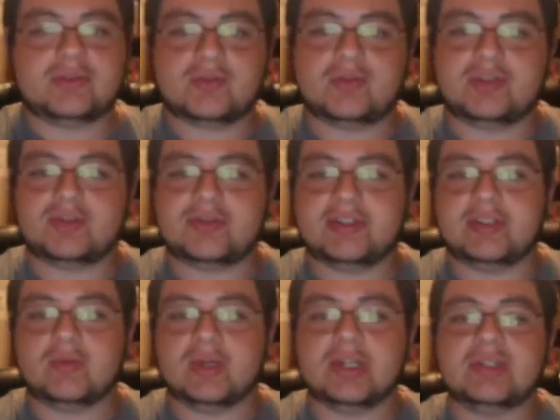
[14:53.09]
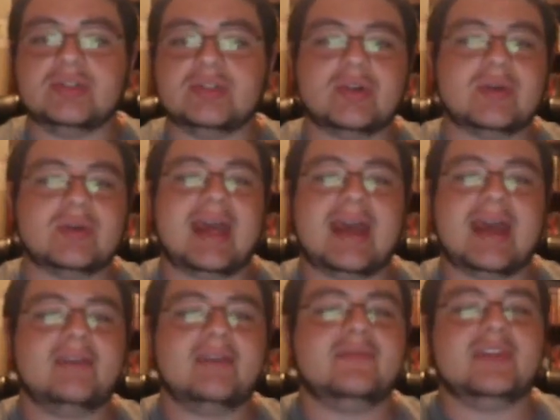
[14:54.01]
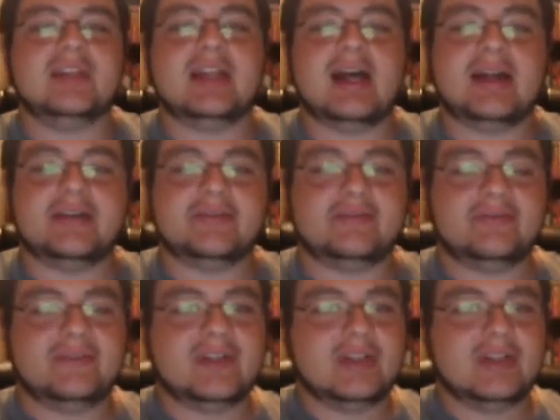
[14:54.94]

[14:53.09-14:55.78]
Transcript: sorcery where you don't have a lot of,